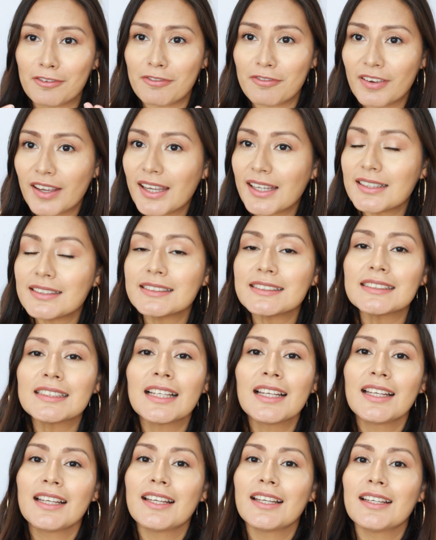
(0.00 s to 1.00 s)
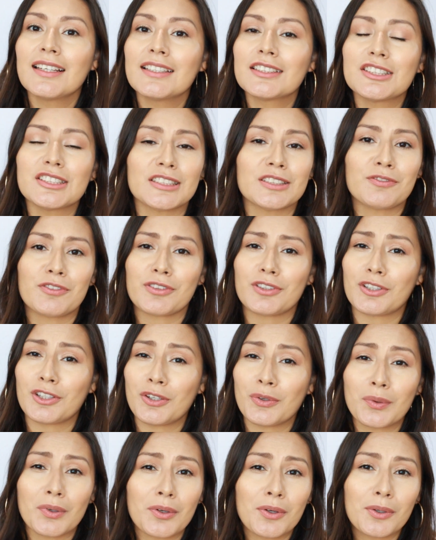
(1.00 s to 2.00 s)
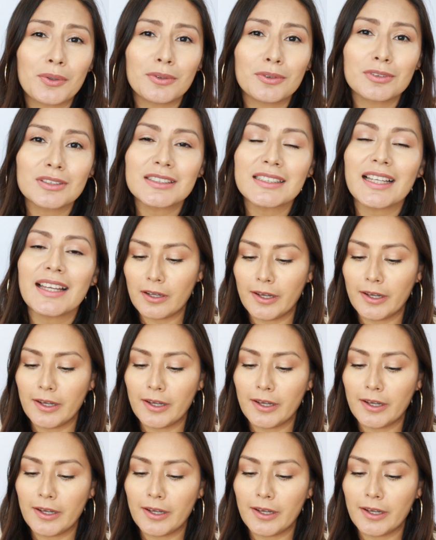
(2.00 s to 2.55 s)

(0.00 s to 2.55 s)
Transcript: face, just for the cuticles.